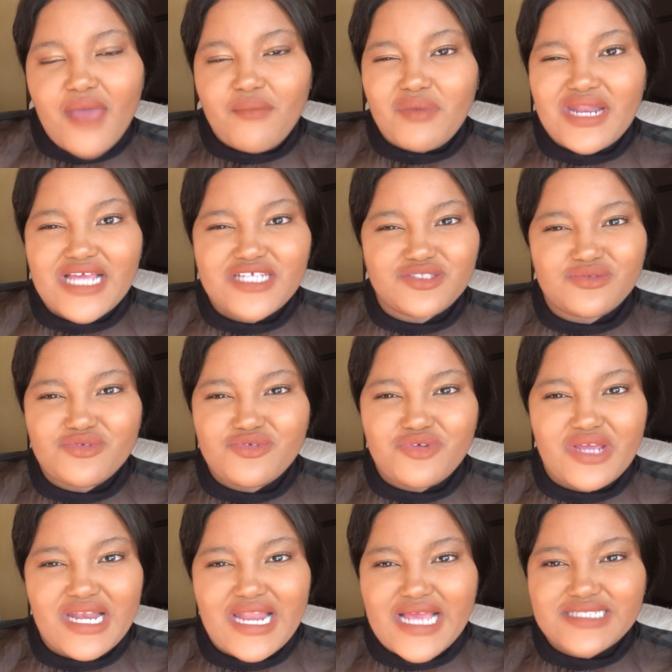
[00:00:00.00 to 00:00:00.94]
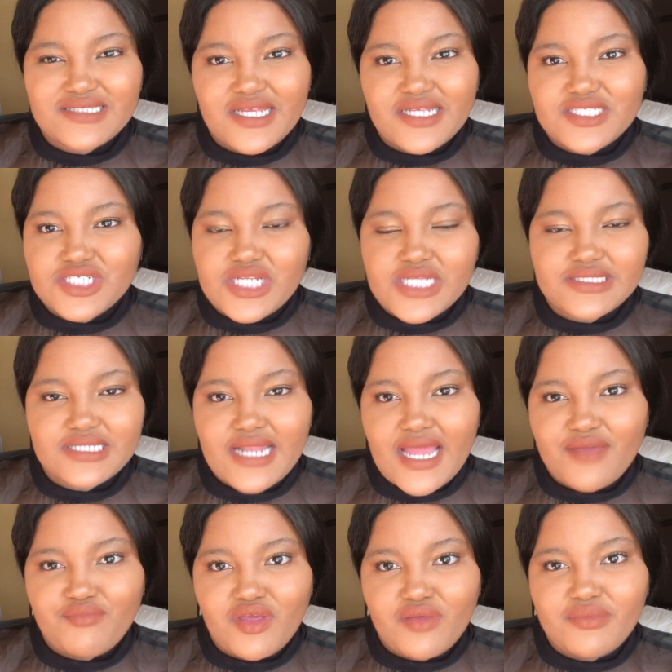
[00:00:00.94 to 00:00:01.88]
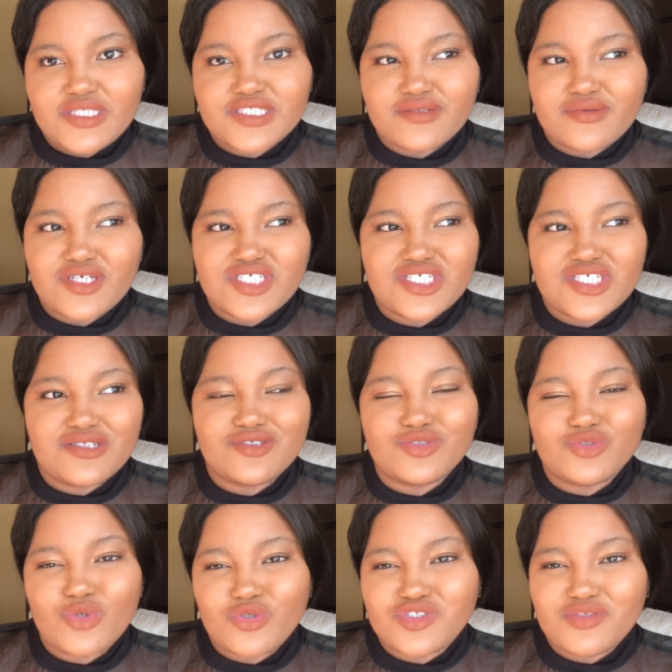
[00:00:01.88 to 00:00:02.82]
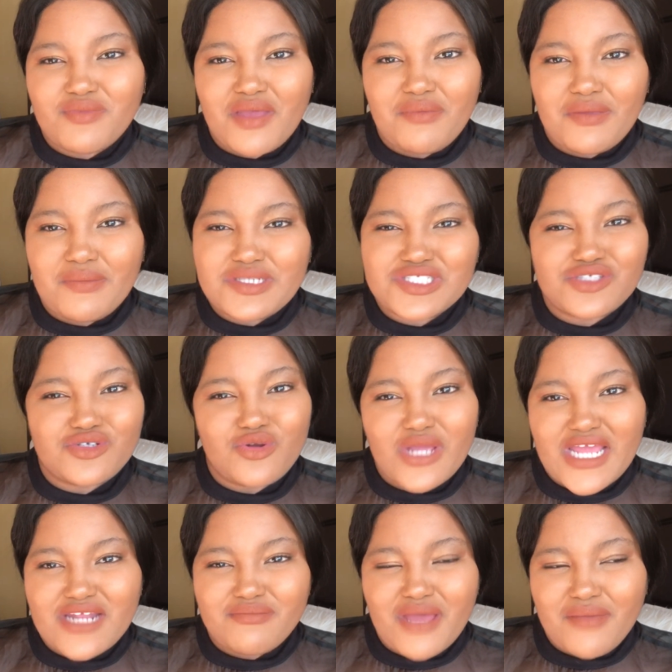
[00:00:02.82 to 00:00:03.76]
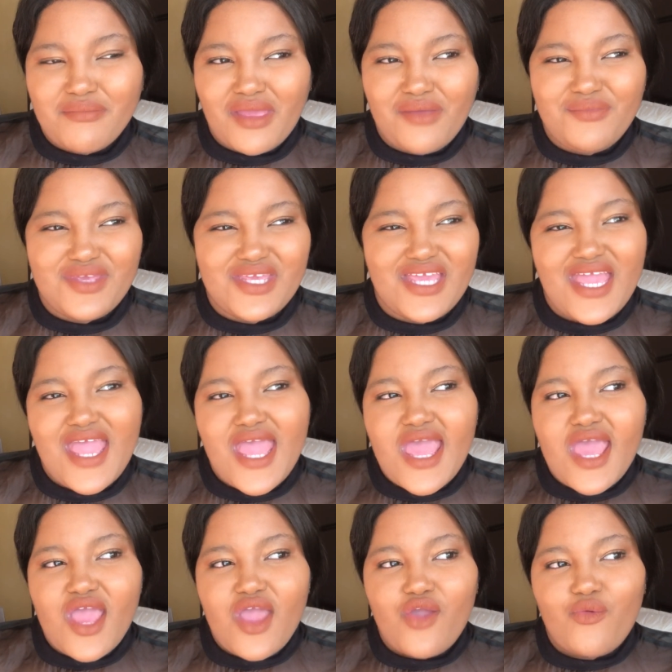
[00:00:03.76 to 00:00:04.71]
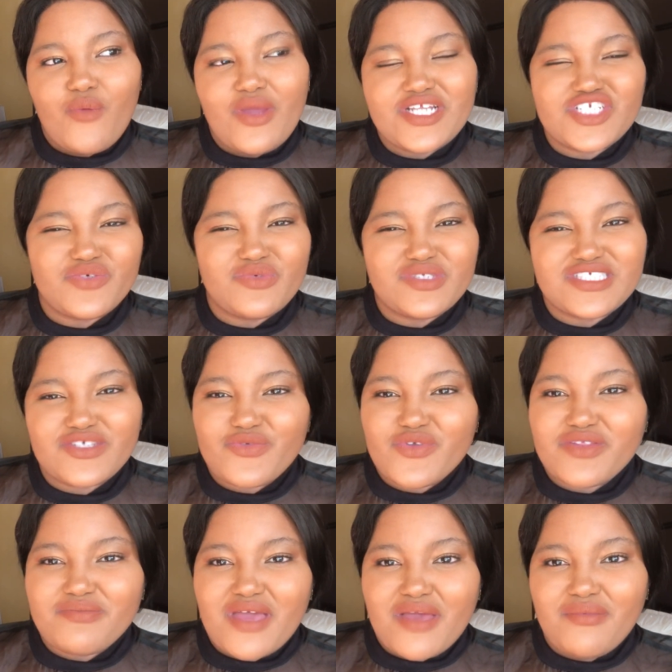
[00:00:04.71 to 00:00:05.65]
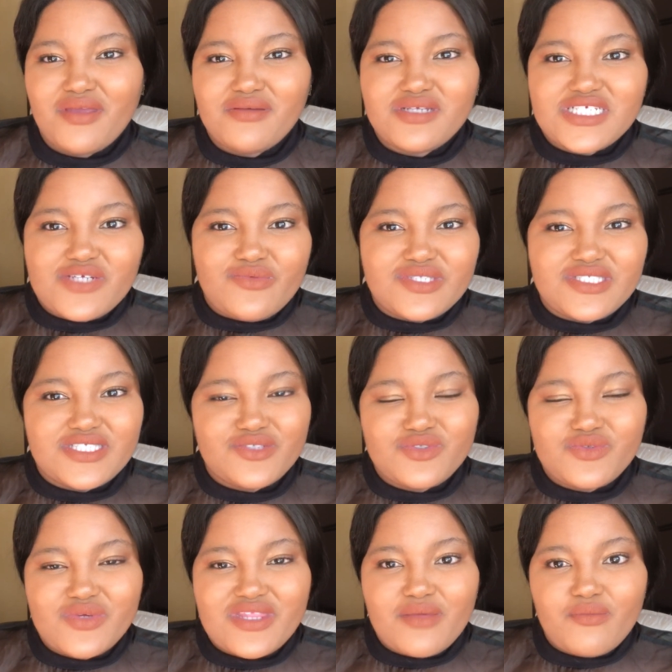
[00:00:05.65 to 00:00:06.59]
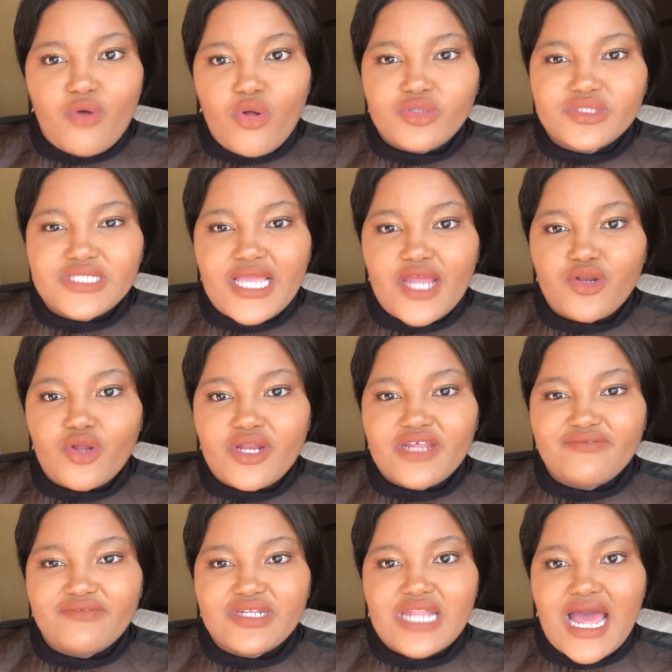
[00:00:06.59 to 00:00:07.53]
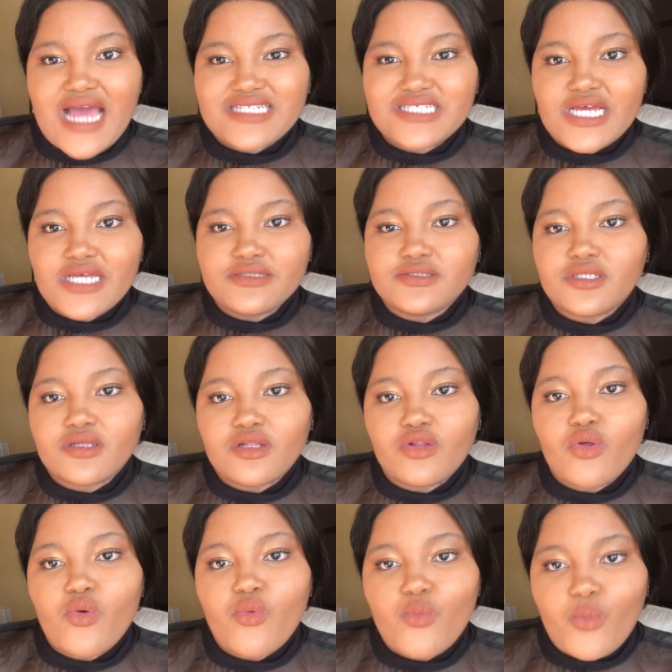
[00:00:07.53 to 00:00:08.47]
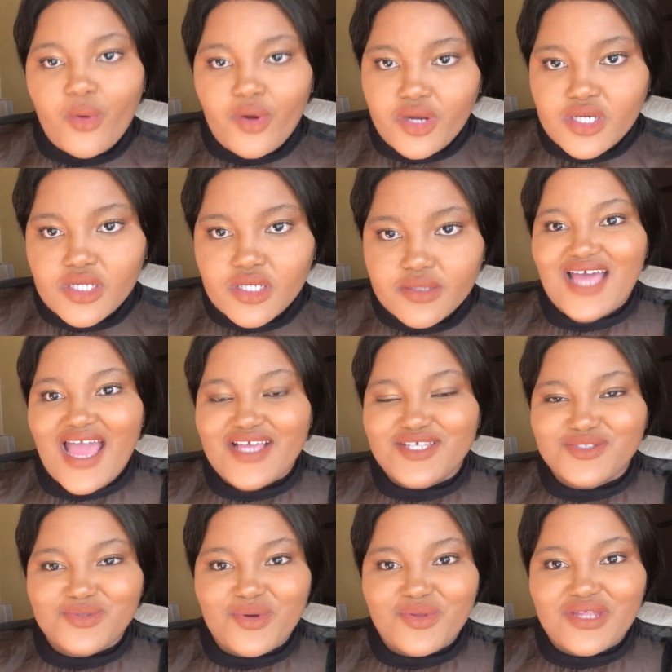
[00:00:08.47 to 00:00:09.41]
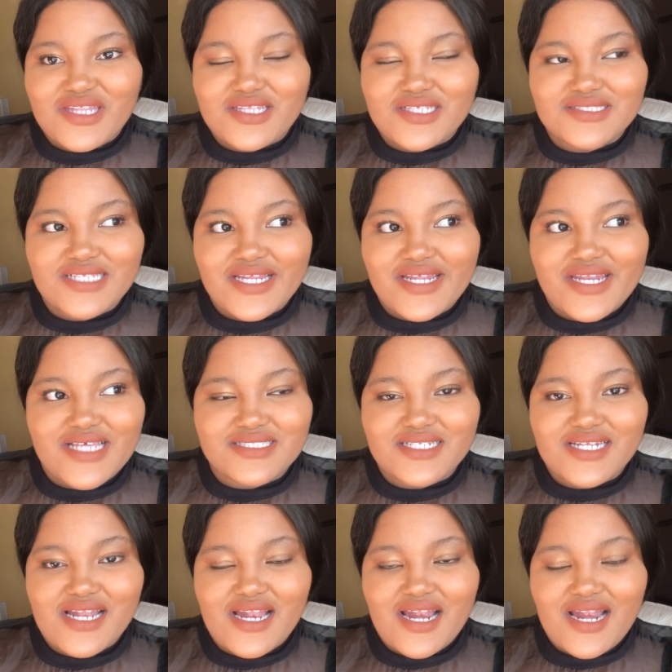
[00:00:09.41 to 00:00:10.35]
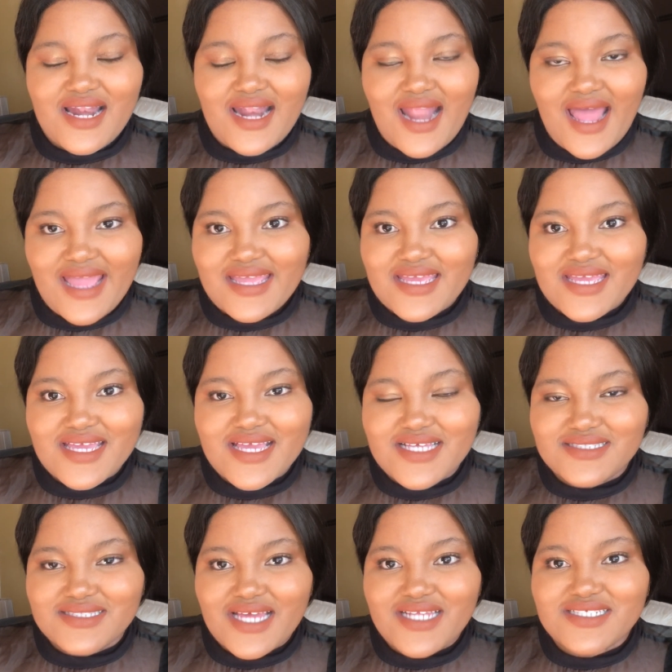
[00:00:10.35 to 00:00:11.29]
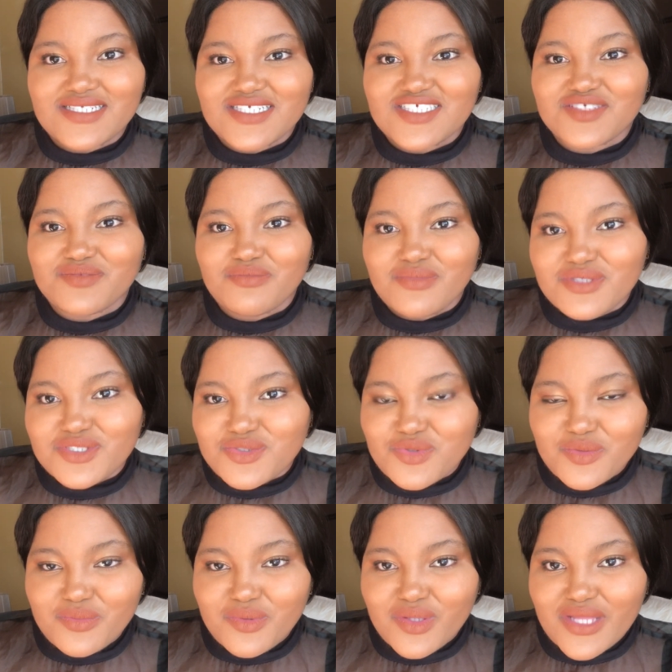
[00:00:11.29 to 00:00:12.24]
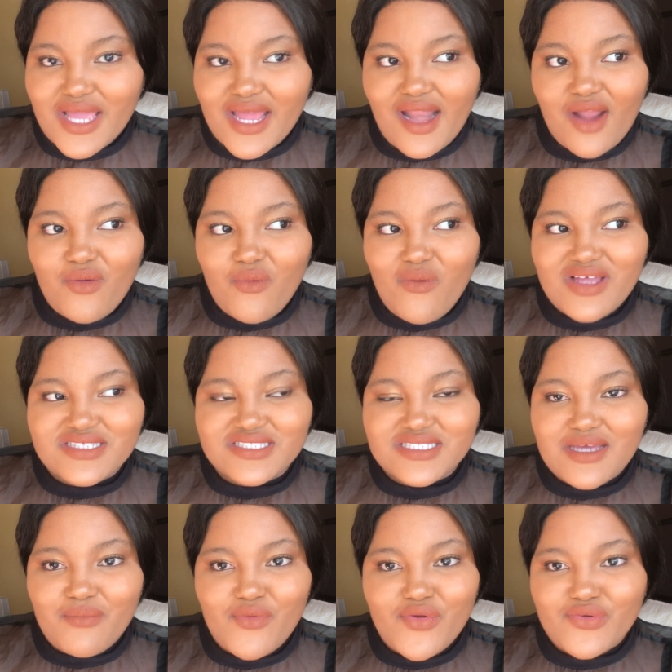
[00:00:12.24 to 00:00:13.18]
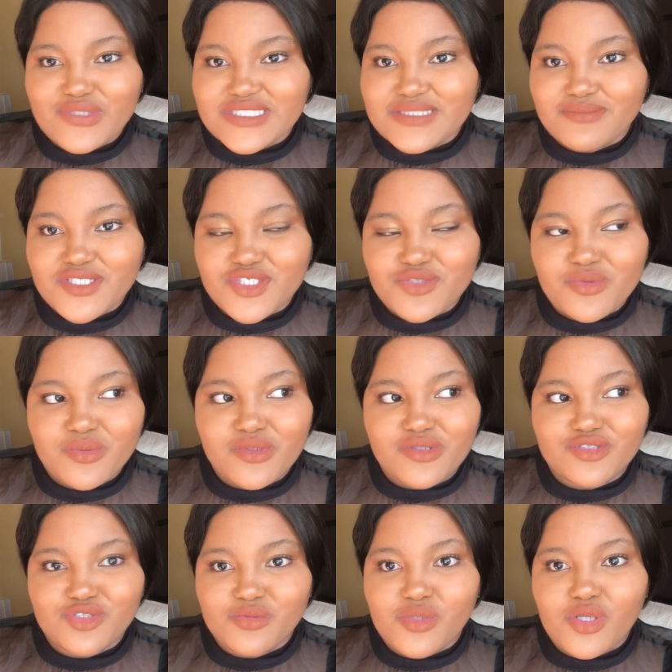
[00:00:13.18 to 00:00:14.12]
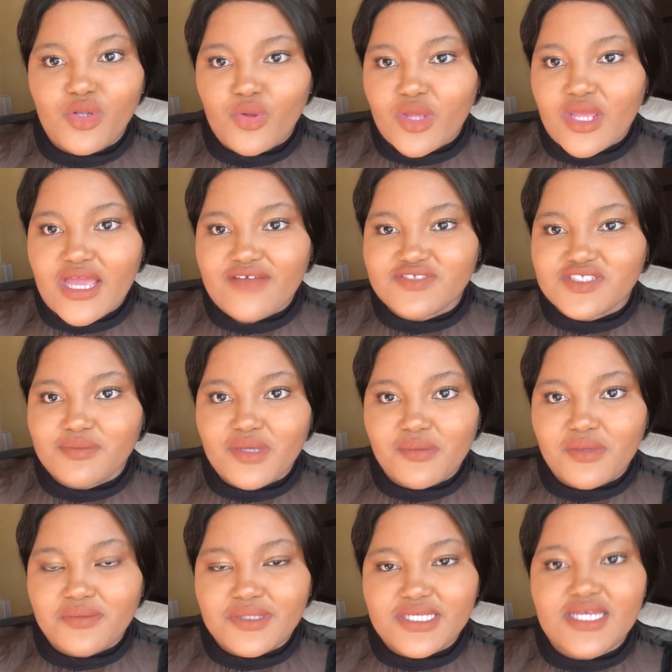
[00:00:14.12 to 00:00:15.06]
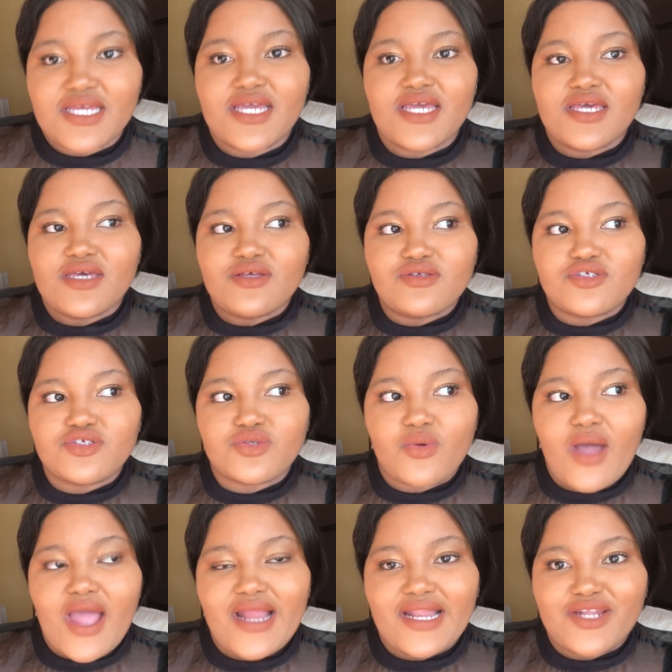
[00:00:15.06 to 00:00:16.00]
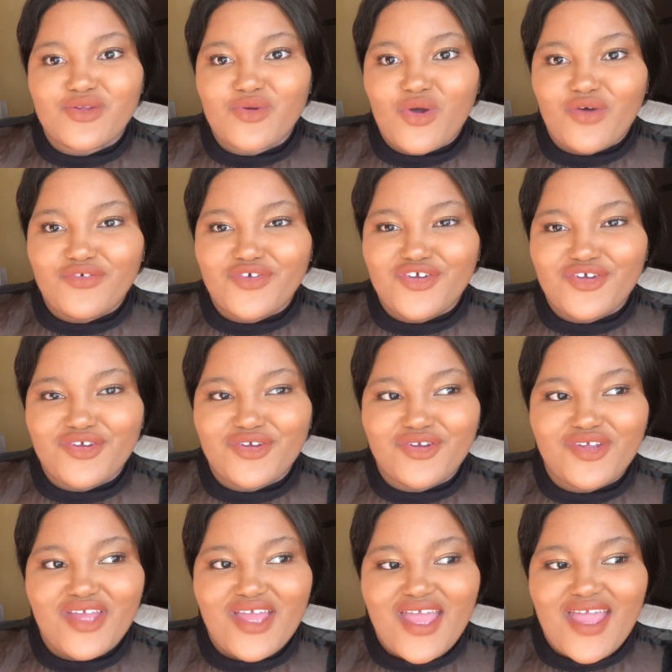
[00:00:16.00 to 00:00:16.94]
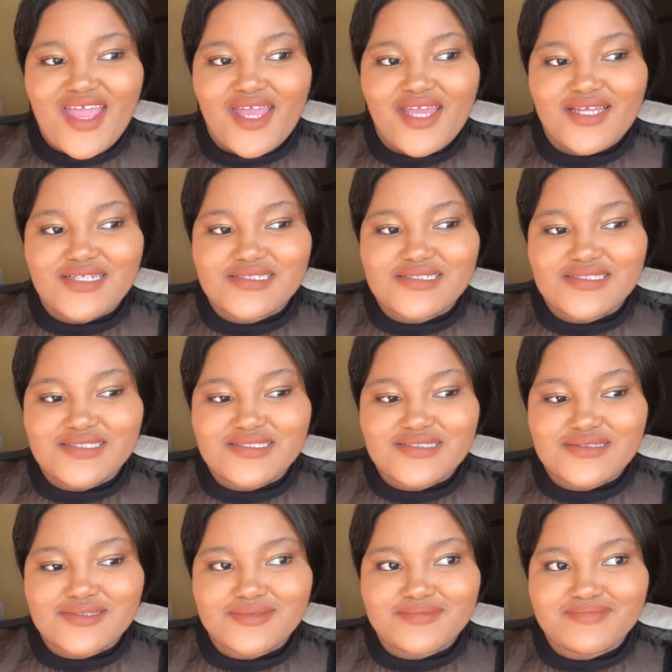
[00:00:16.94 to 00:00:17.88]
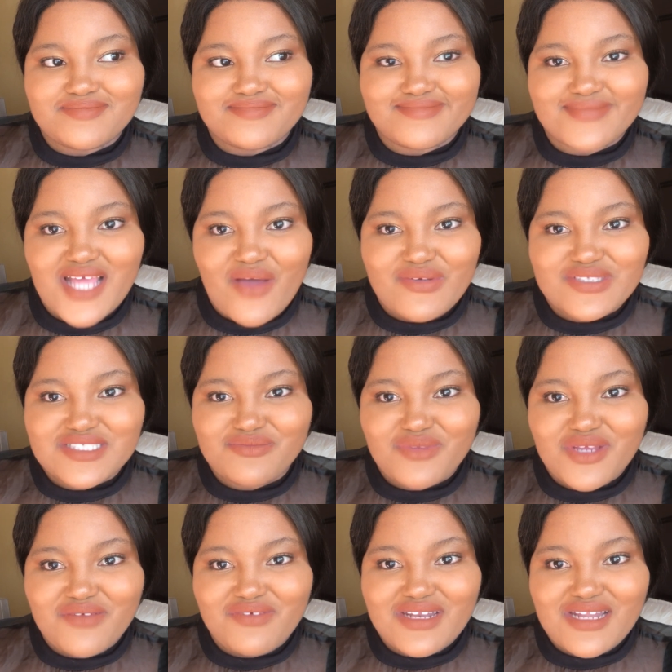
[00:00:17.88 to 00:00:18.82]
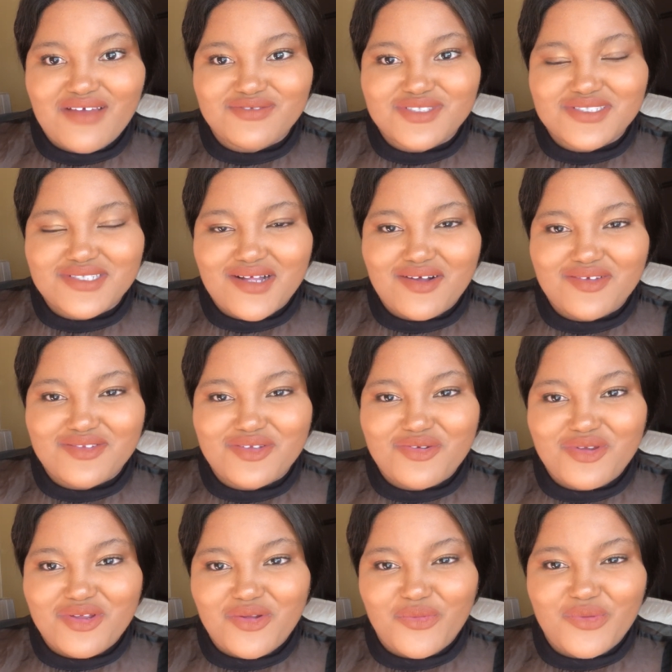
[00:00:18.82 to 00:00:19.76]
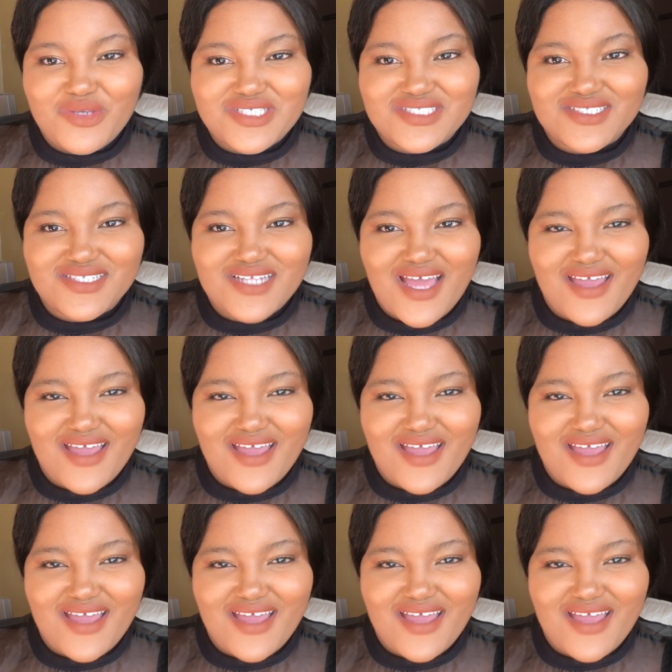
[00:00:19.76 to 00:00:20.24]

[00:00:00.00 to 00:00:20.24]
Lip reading: But I soon realized that she doesn't like babies, because she didn't talk to my baby, she didn't look at my baby. When she would sit with my baby, she would sit with him all day and not even utter a single word. I saw that this lady doesn't like his, and she's miserable, and I don't want someone who's miserable to be looking after my baby. So I let go of her, and I wasn't brave enough to tell her the real reason.